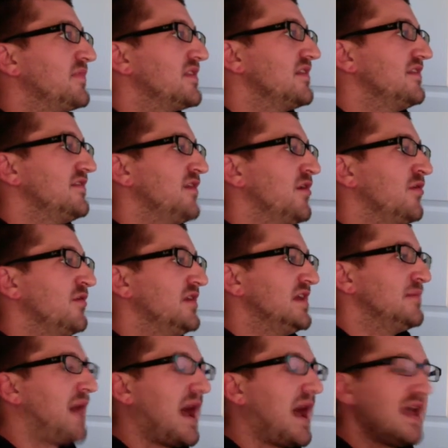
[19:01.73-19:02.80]
So
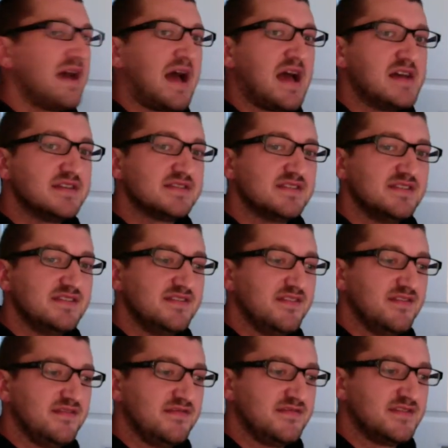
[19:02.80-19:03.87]
in my eyes,
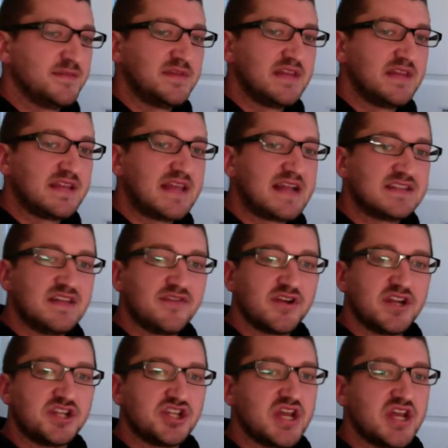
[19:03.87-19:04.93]
something like that's never going
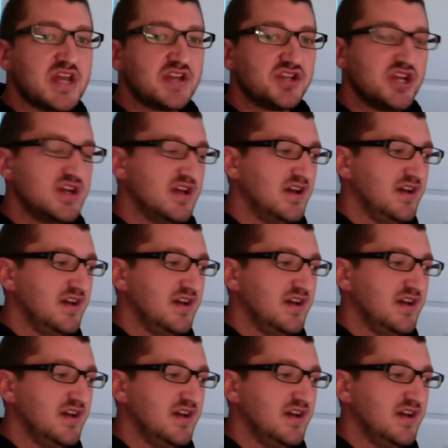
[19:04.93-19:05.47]
to change